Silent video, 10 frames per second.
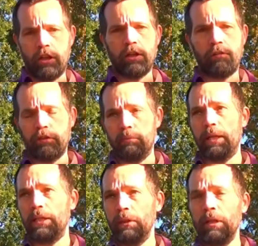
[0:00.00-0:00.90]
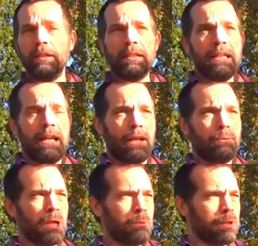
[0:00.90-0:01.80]
Arne van der Bijl.
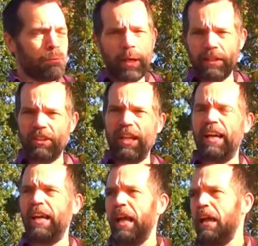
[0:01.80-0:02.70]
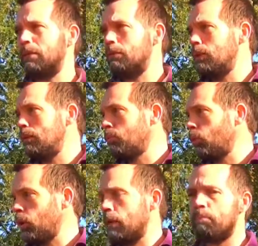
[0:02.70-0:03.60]
Anyway, we went there and we
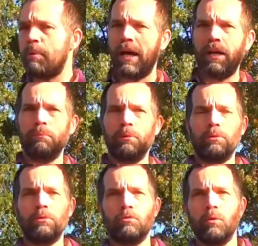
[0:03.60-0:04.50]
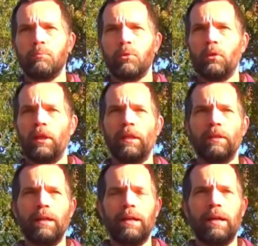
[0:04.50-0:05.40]
brought in Bibles. We brought in